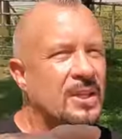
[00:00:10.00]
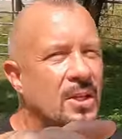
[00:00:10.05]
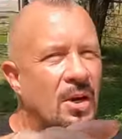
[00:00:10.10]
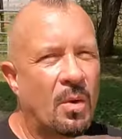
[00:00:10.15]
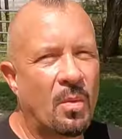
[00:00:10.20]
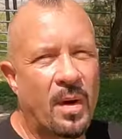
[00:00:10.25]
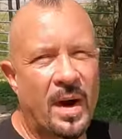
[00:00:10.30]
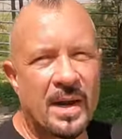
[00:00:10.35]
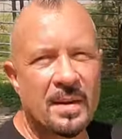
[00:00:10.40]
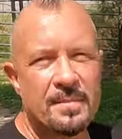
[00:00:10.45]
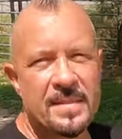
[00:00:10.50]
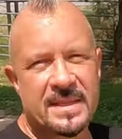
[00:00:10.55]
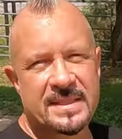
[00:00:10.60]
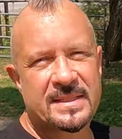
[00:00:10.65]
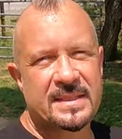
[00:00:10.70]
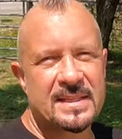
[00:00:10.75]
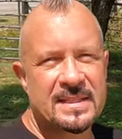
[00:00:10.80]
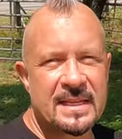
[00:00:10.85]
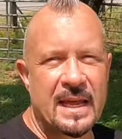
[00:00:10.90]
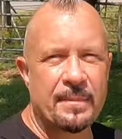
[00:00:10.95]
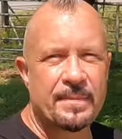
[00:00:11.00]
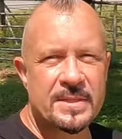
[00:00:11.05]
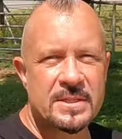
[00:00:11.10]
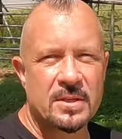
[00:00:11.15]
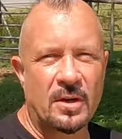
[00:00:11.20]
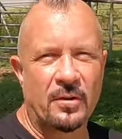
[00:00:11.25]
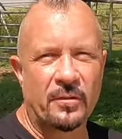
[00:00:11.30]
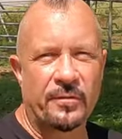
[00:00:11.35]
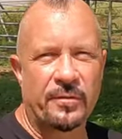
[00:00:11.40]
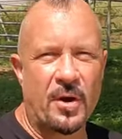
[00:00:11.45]
You don't want to miss this
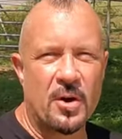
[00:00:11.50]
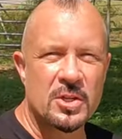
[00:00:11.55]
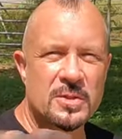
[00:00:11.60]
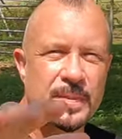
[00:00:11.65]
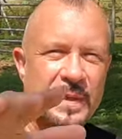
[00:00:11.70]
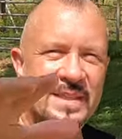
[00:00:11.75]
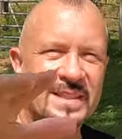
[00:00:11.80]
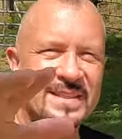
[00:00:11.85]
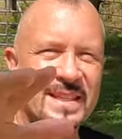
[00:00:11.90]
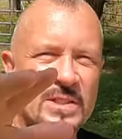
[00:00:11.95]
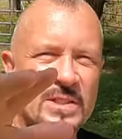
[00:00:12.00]
episode, folks, because